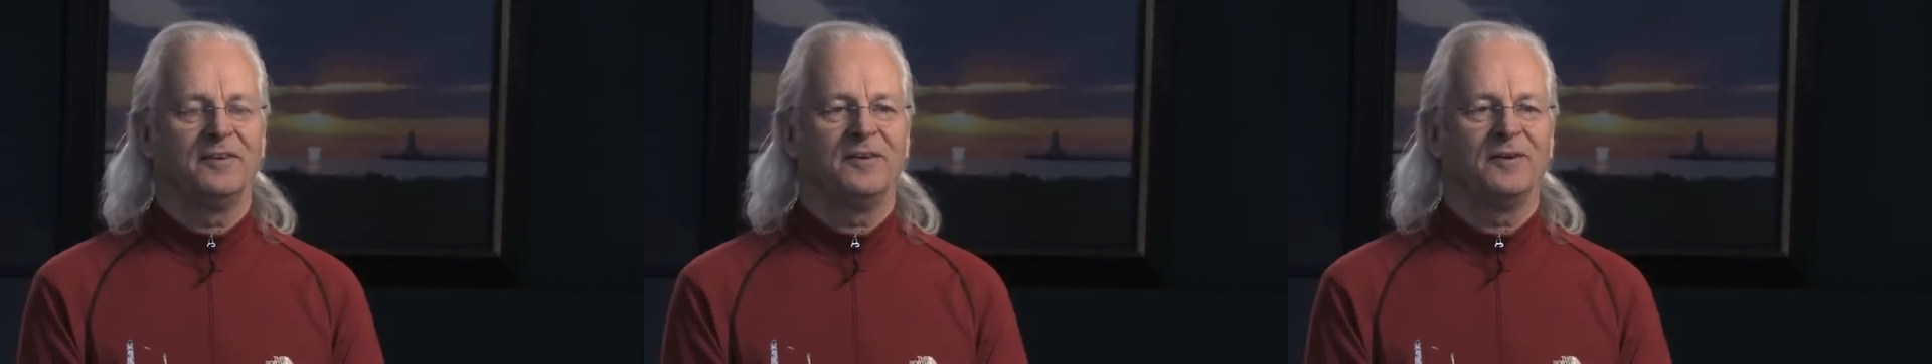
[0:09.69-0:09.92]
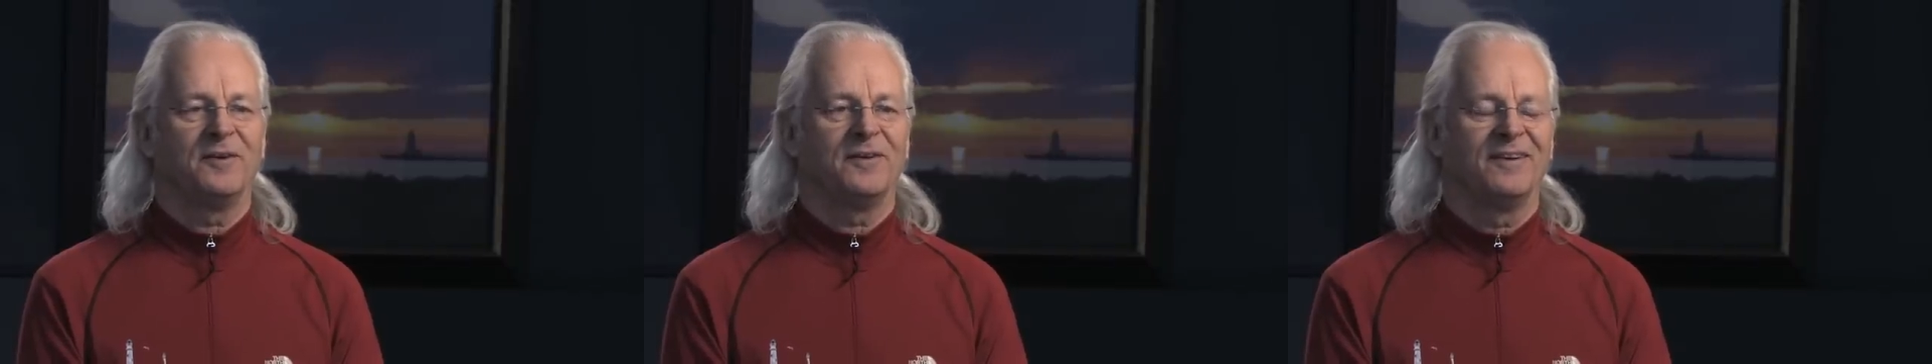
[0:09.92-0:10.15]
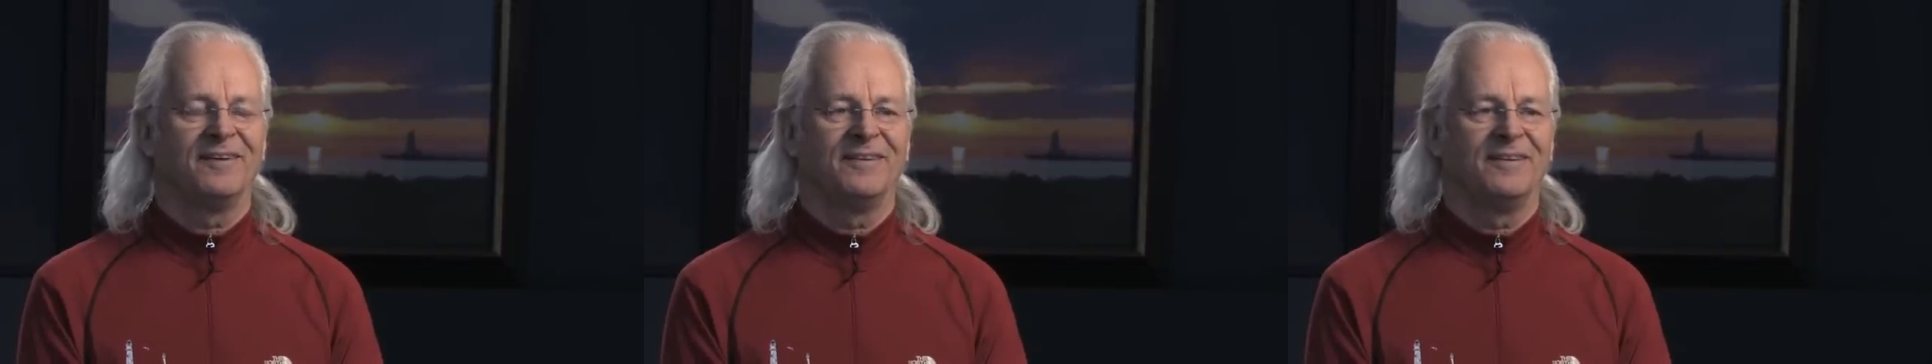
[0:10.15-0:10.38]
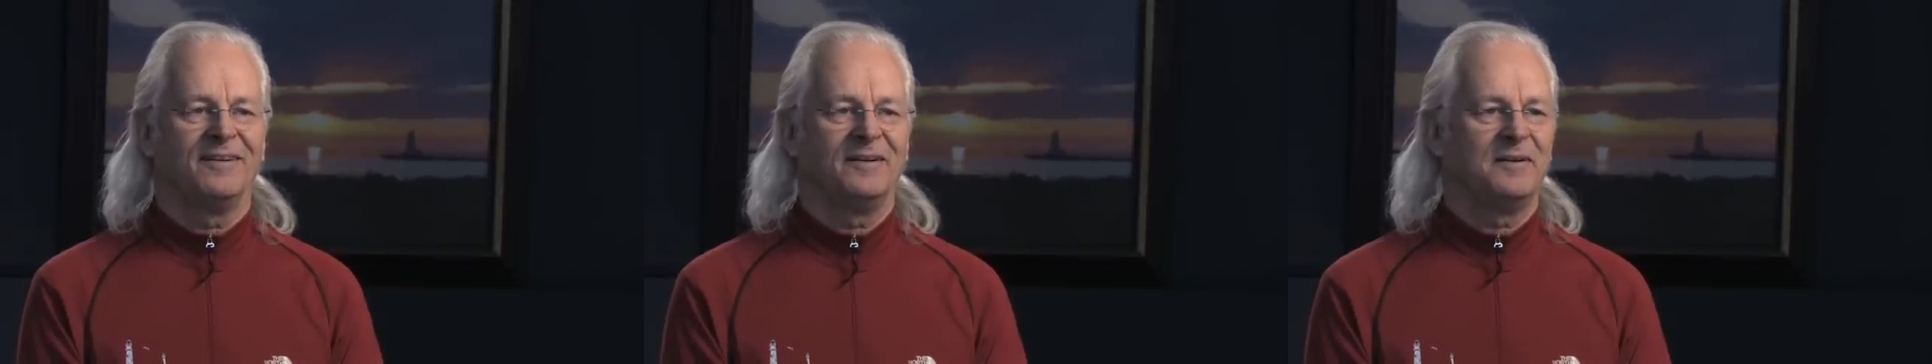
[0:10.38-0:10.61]
the year,
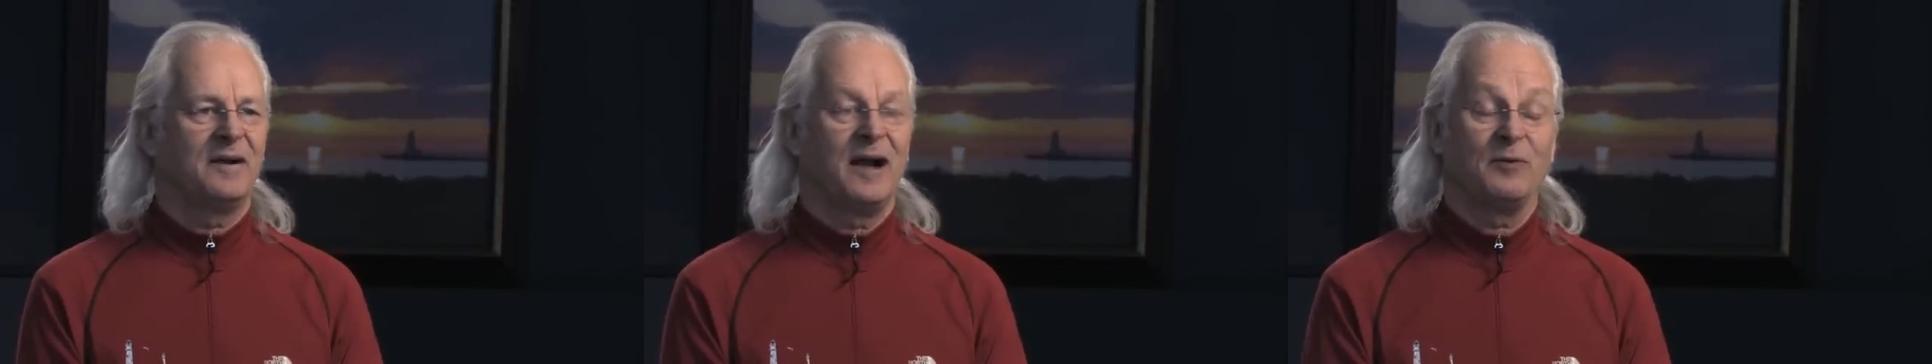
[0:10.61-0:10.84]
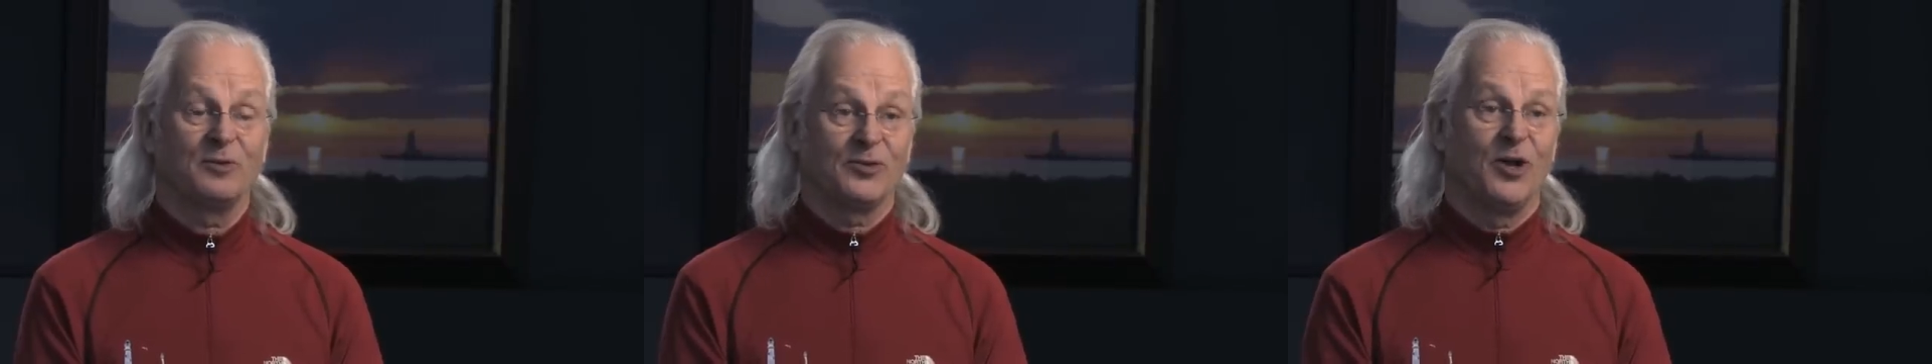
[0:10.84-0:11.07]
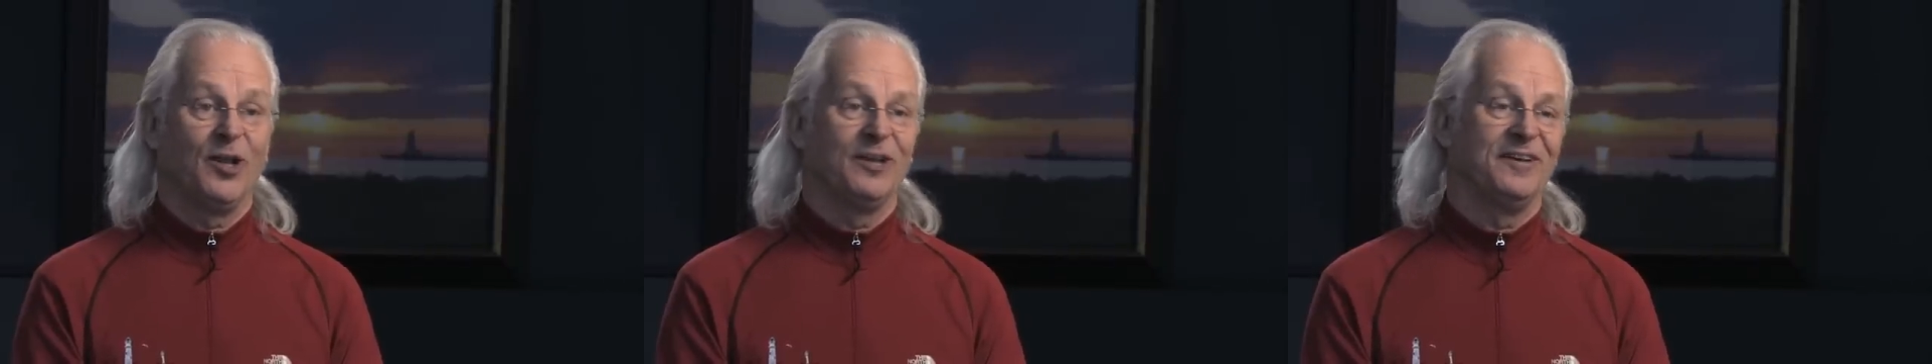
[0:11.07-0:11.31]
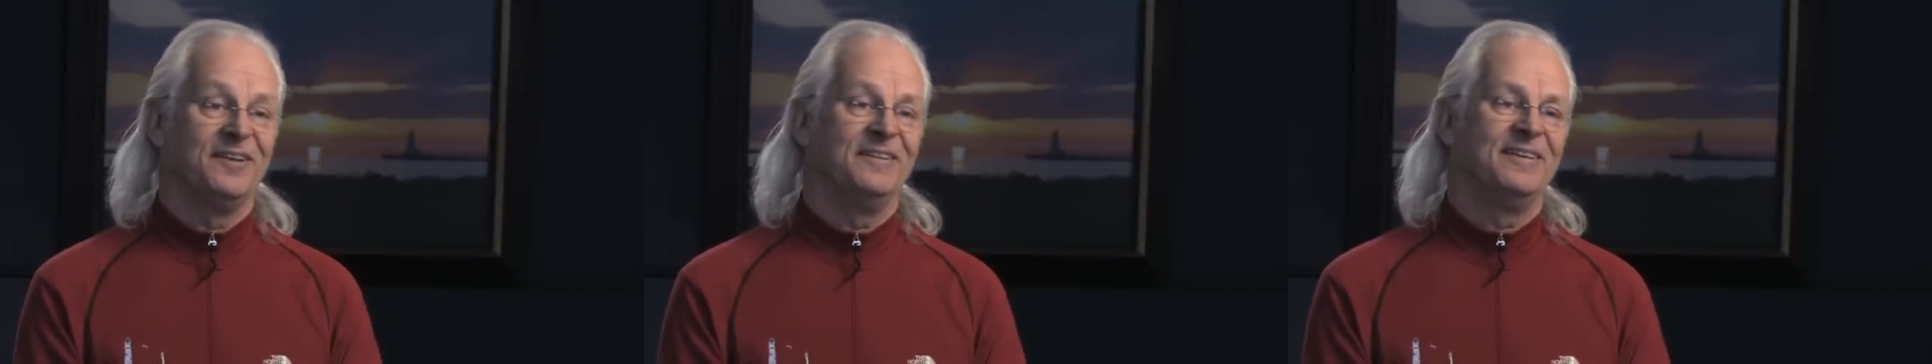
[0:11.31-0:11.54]
uh, I was
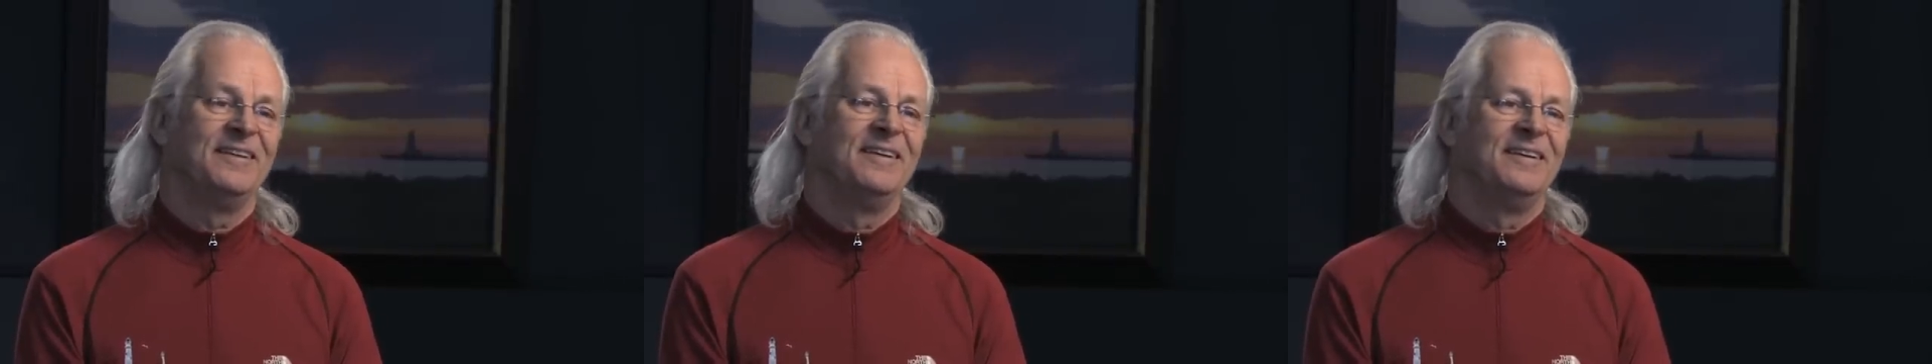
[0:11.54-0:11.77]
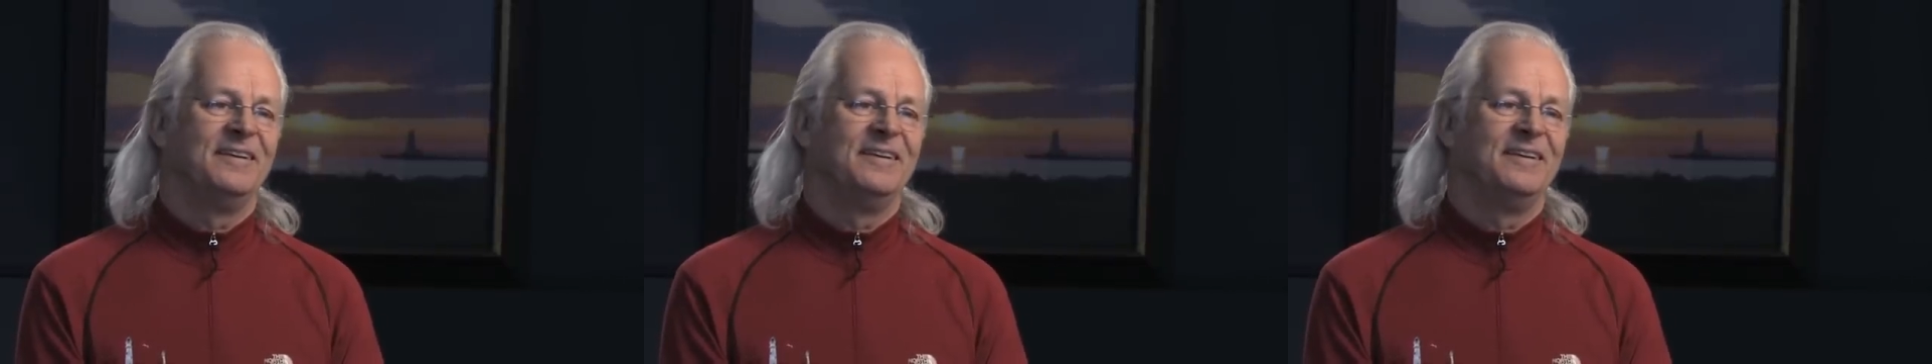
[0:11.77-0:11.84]
all in.